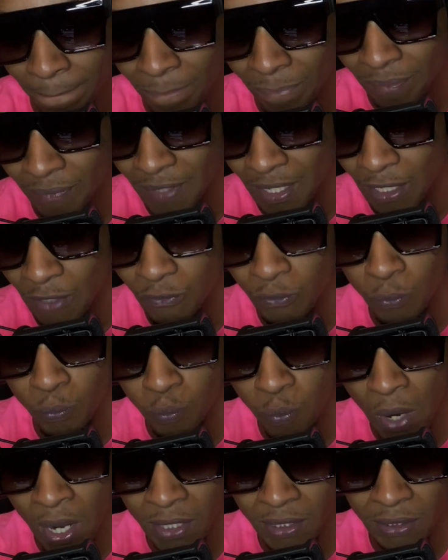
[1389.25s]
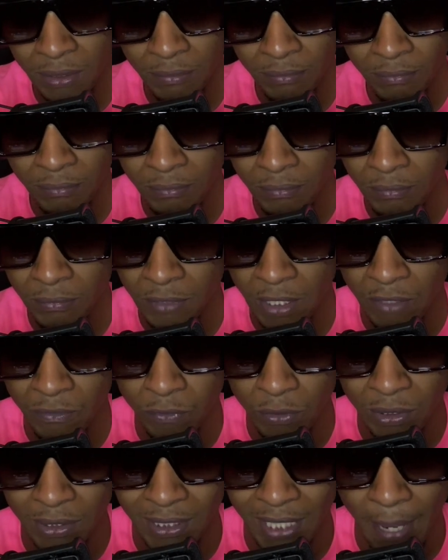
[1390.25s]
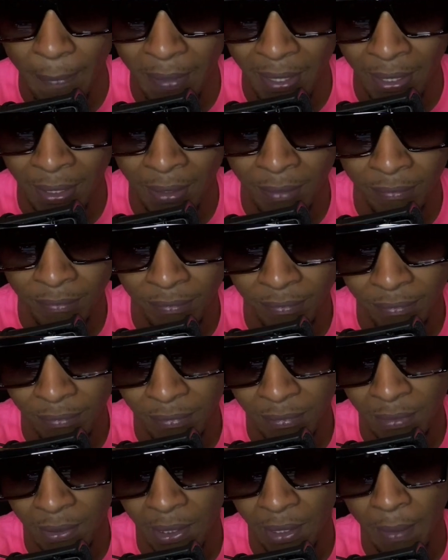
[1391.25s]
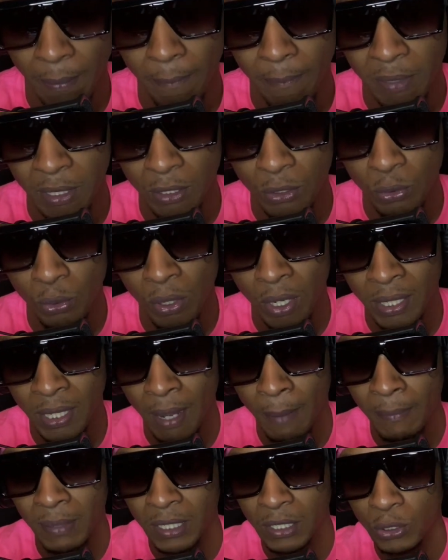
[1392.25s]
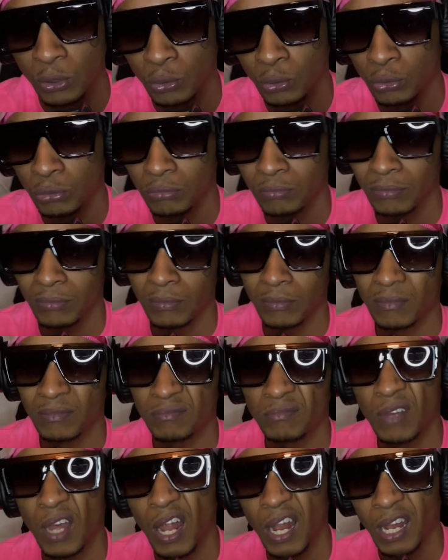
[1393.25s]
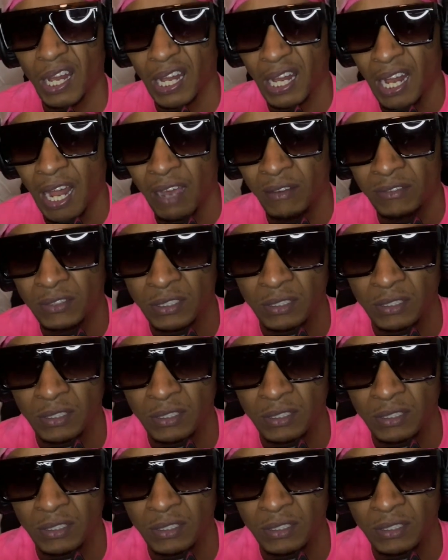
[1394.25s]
thank you for watching. Thank you for tapping in. Be cool, y'all. Be cool. Lava.